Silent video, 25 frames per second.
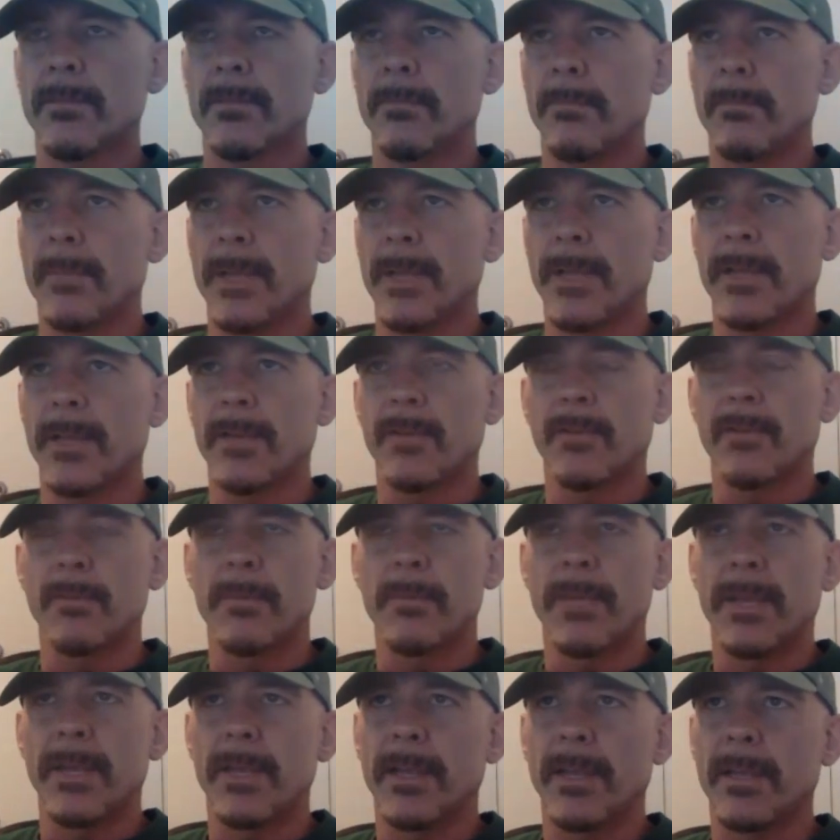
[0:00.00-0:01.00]
man, oh
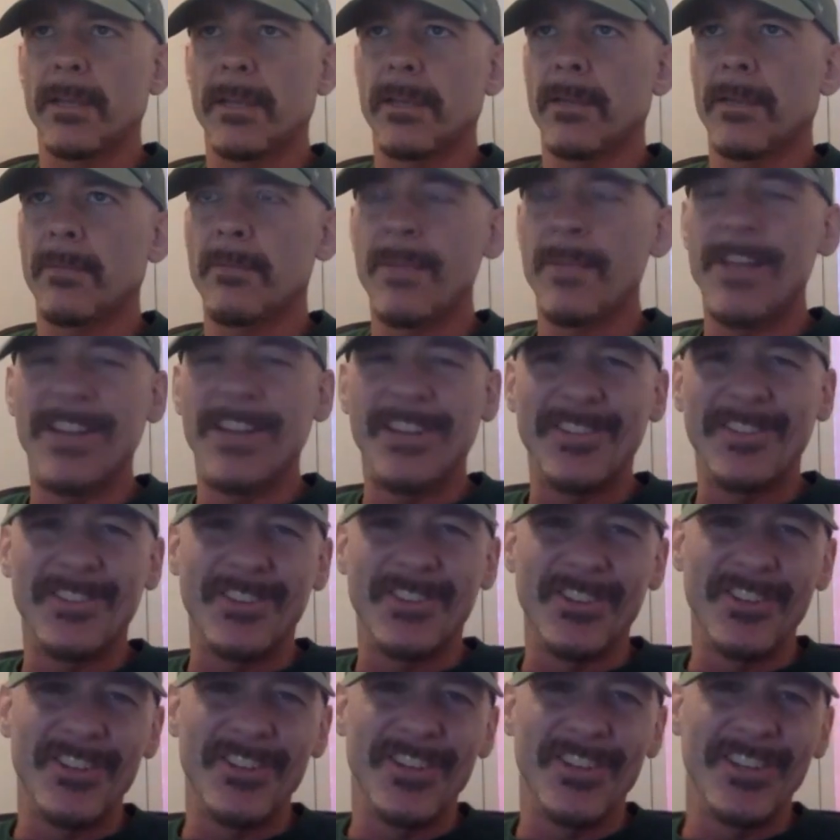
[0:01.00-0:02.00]
man, man, it's
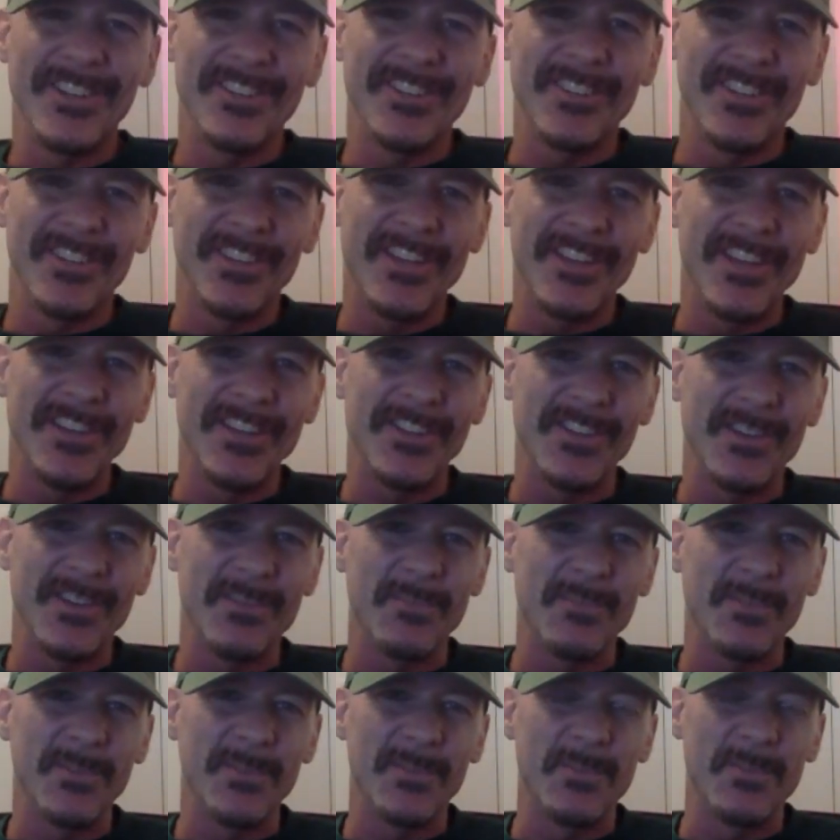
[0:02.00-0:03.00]
good to catch
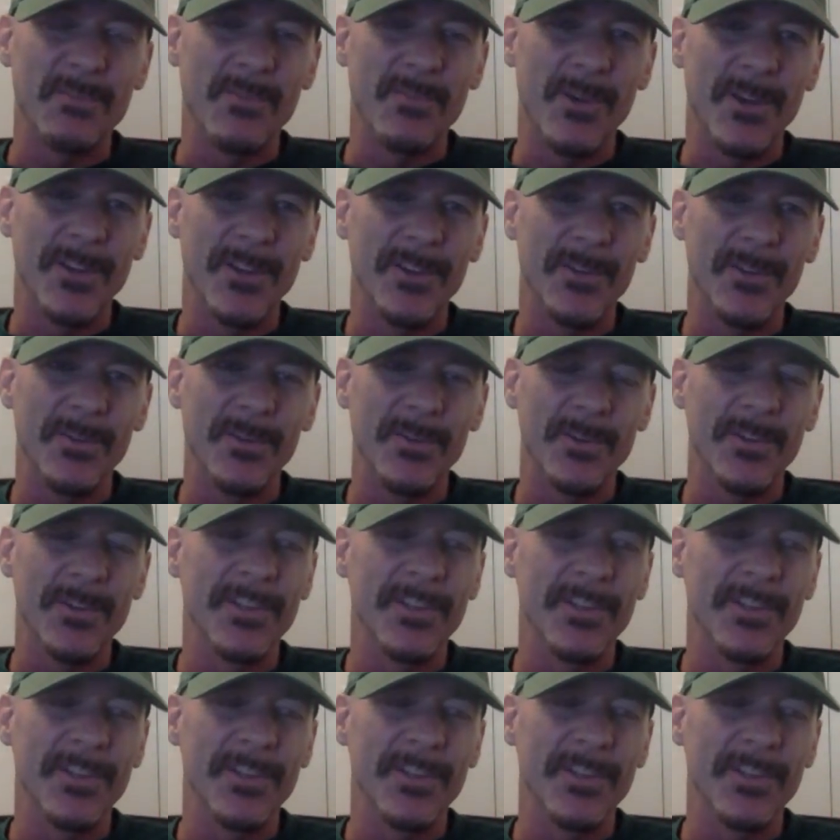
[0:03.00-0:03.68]
up with you, brother.